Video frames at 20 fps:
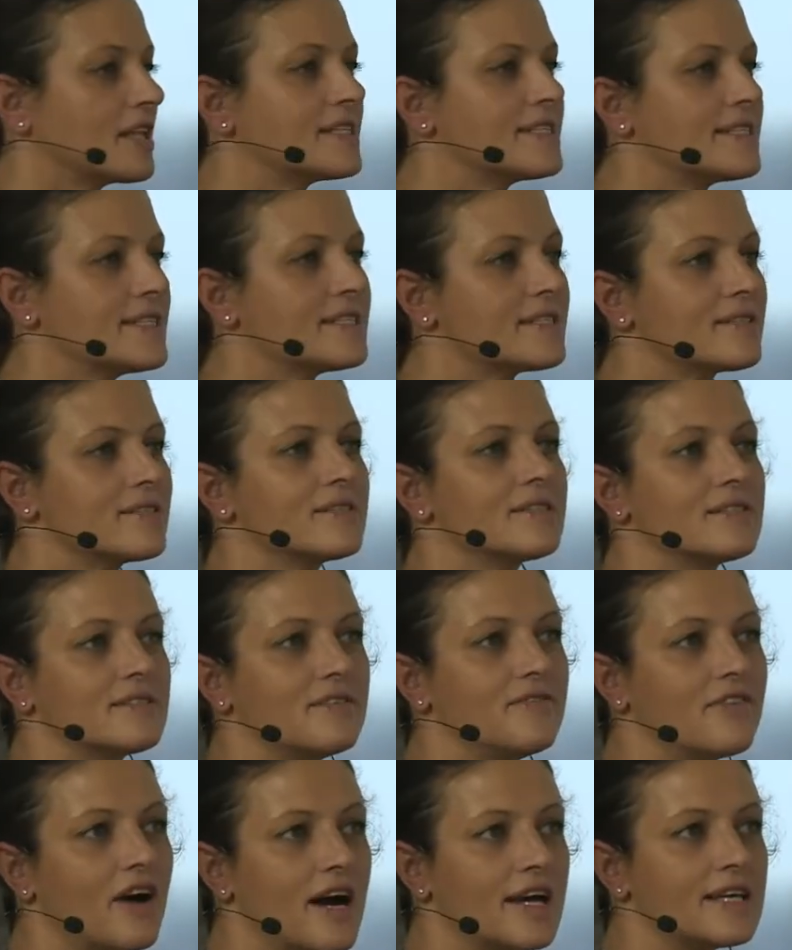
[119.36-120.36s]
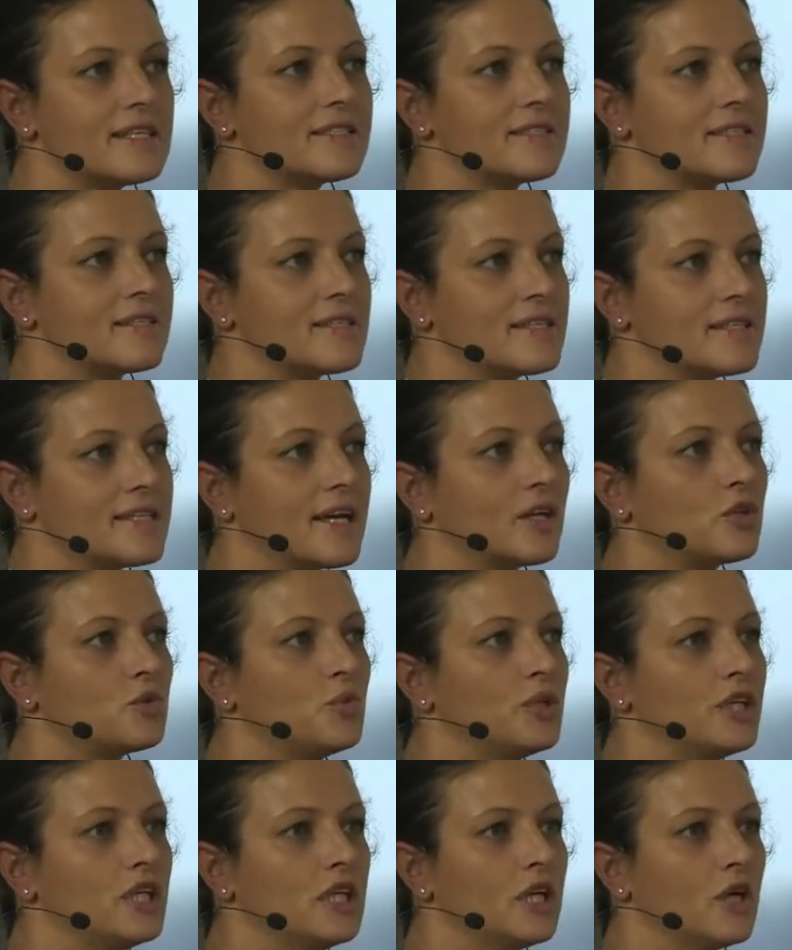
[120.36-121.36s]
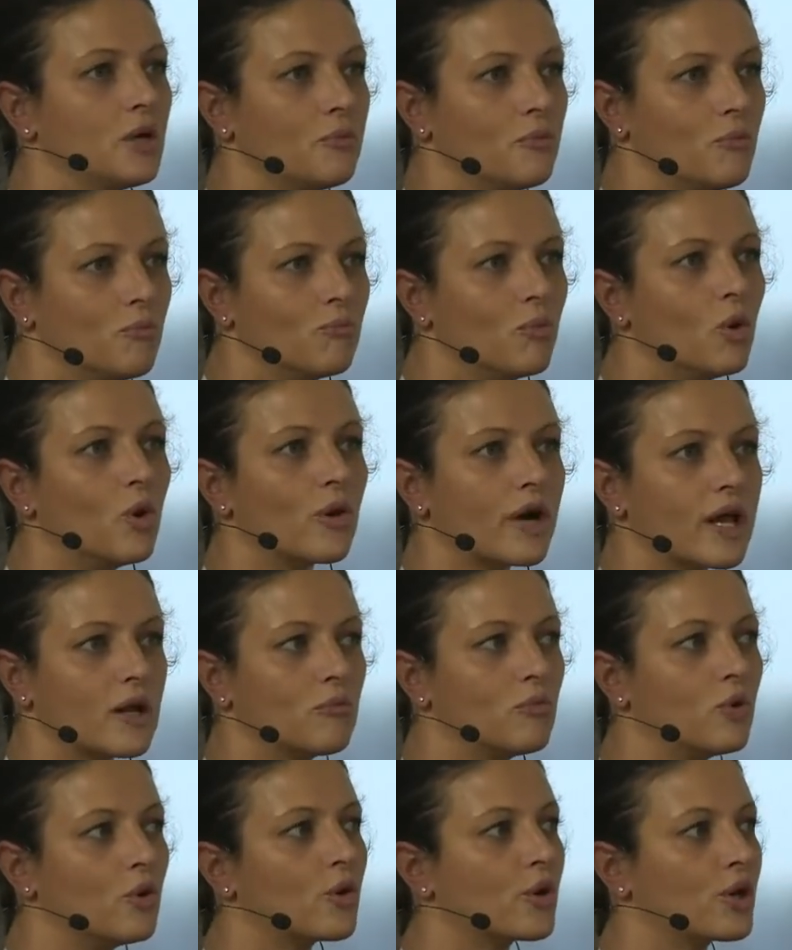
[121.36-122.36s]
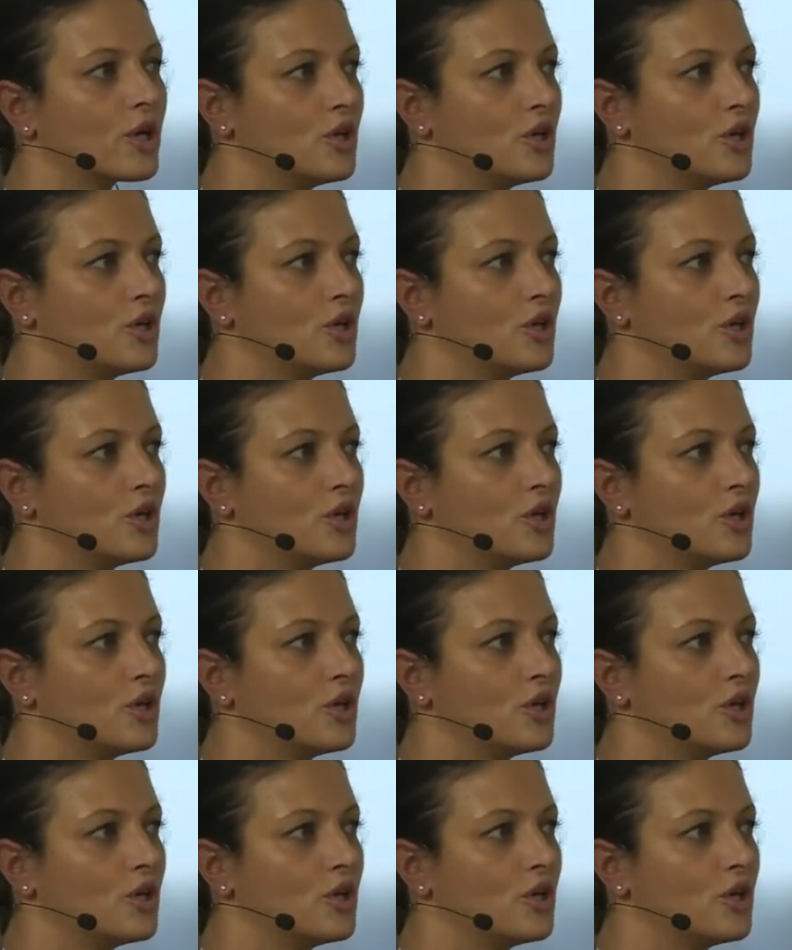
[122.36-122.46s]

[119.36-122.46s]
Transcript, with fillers: assistance devices that we more and more